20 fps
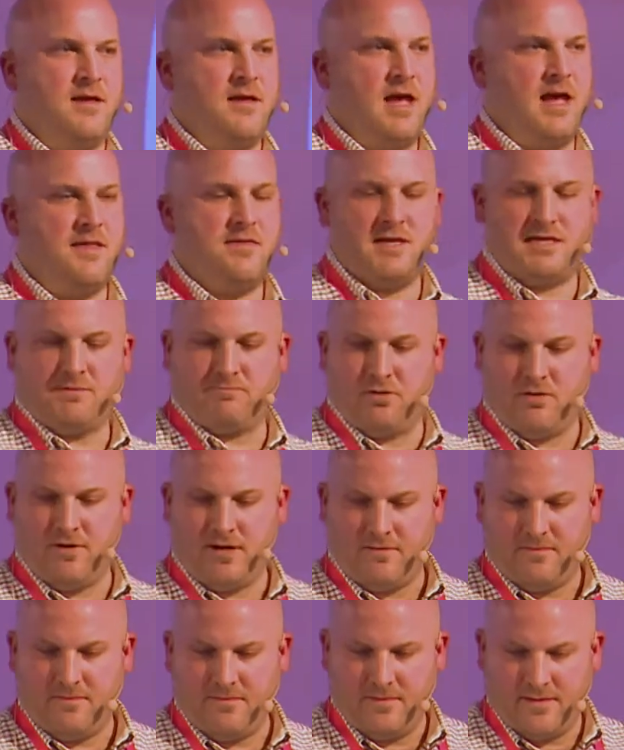At this point,
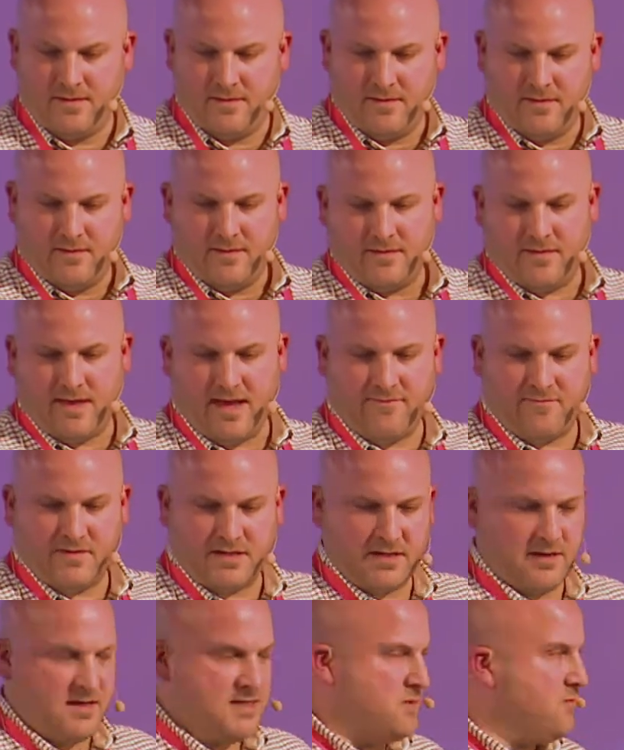the
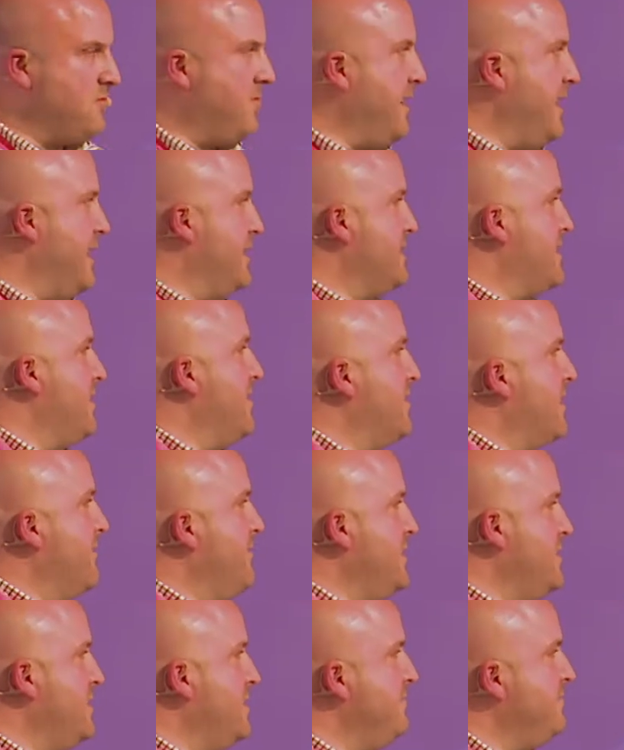advertiser will pay us our
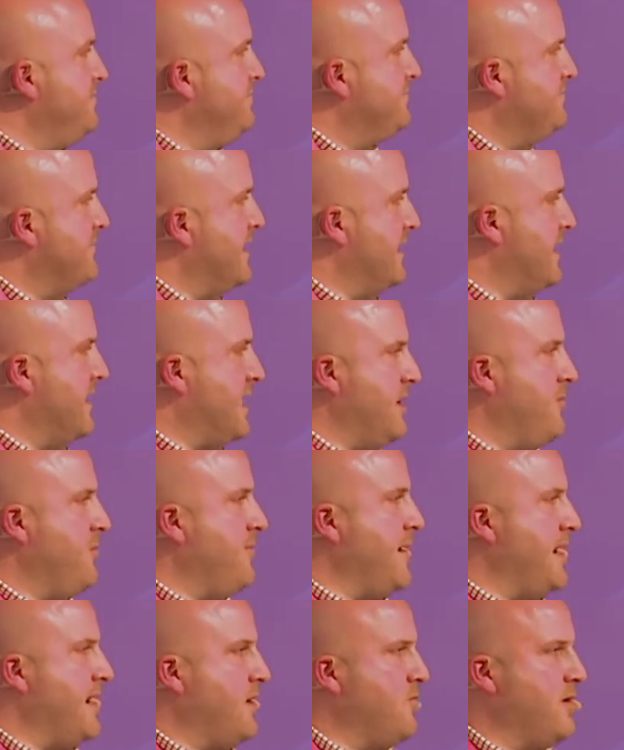commission, and
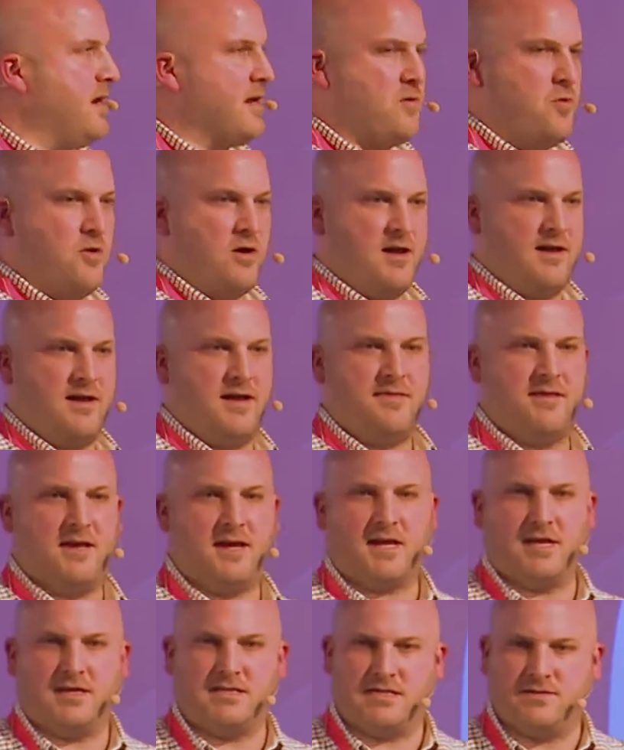KiwiBank will acquire their
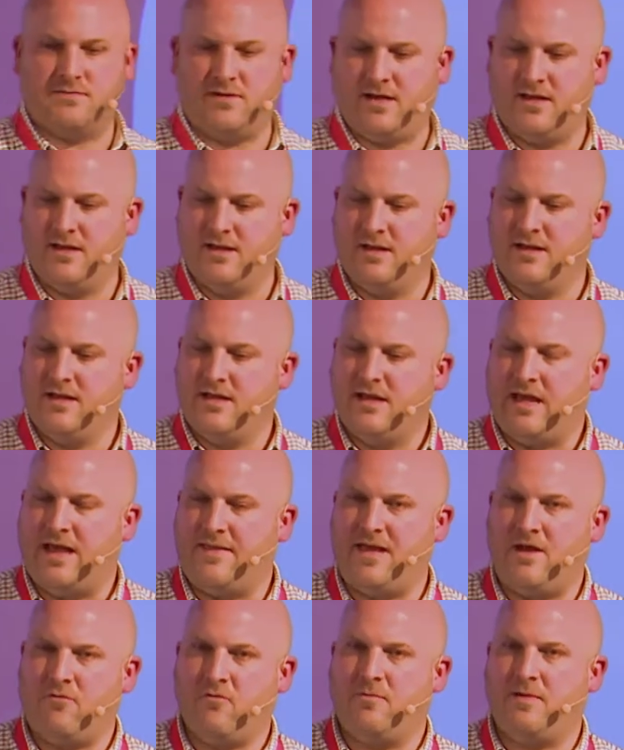customer, and
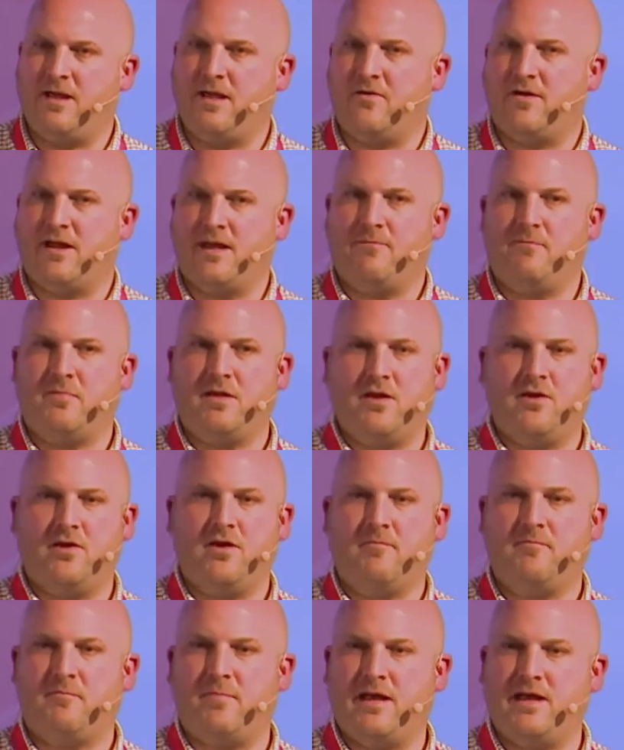that will be on a
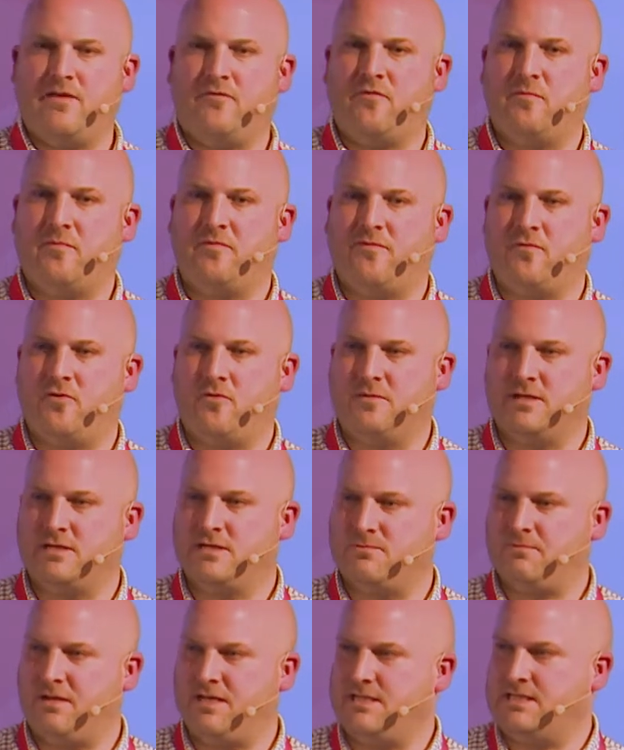pure
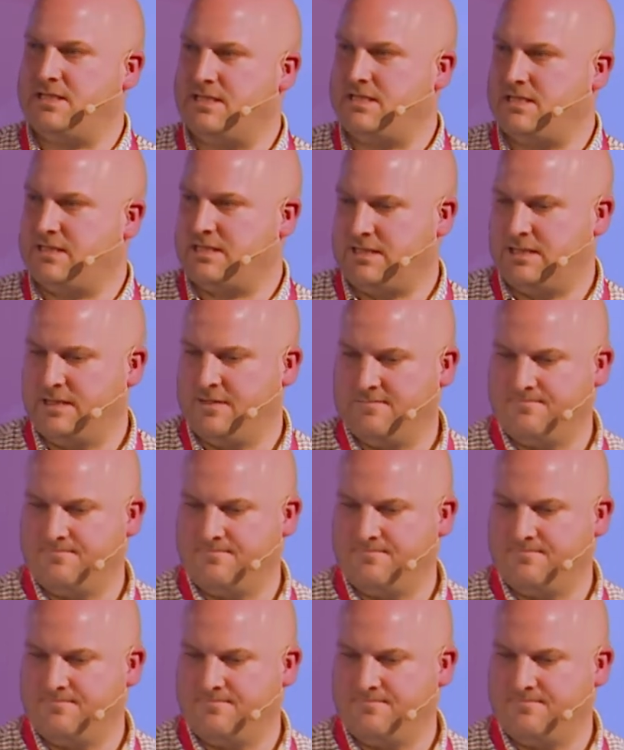pay-for-performance basis.